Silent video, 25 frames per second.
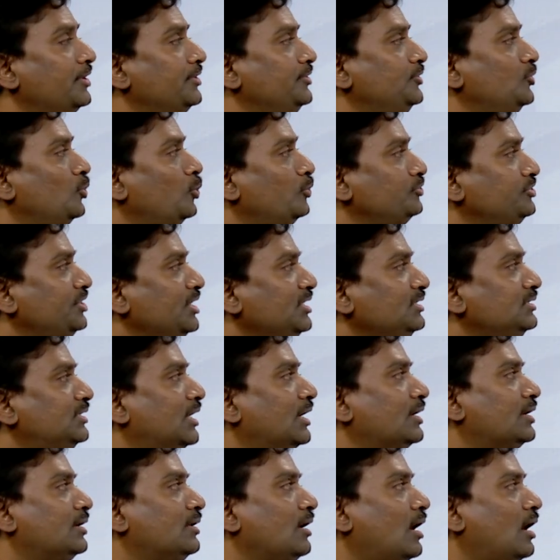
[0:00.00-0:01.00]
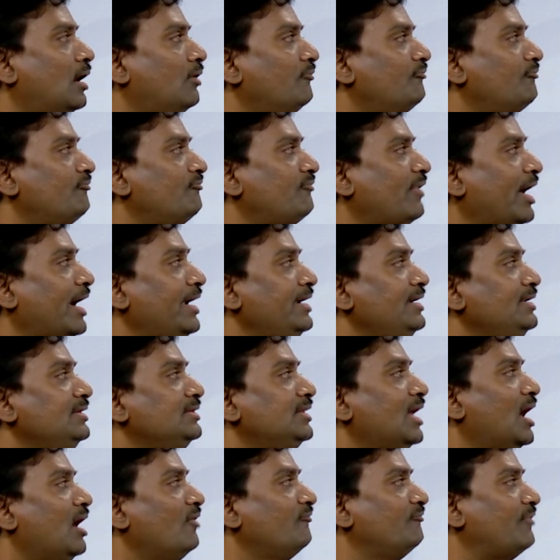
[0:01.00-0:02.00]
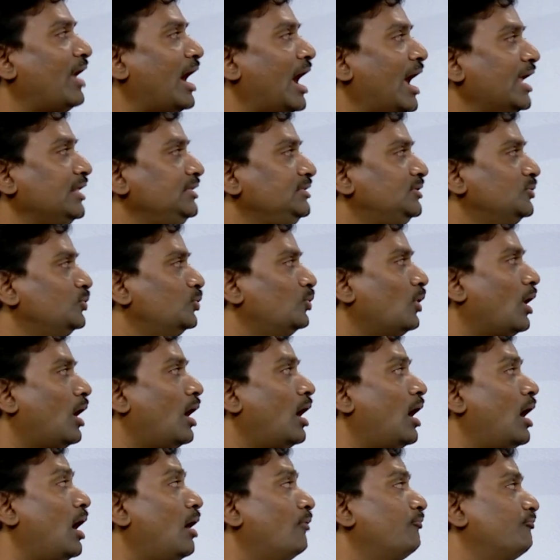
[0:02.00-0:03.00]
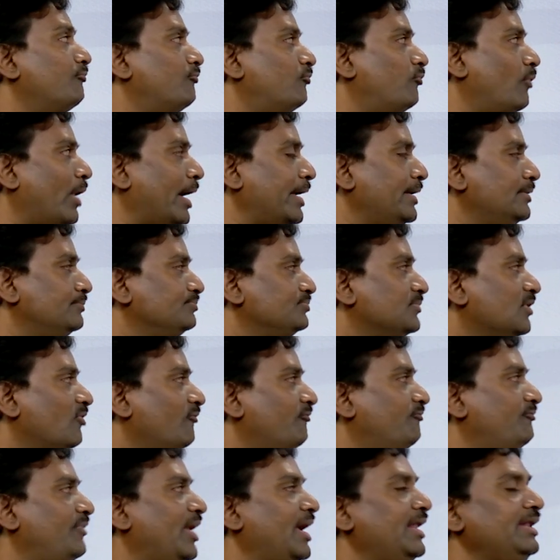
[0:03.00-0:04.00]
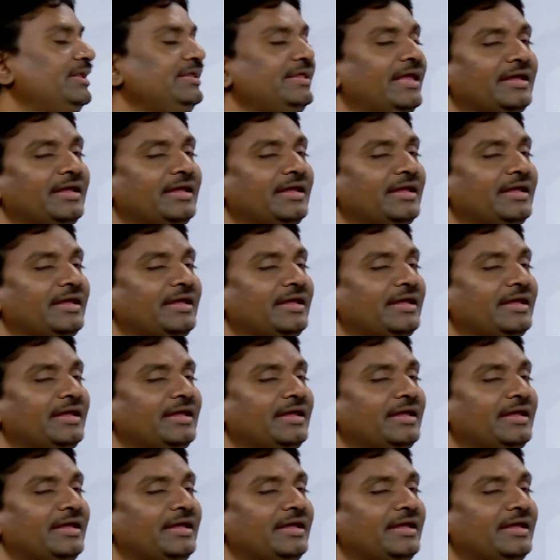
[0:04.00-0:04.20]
Using the graph, find the value of y when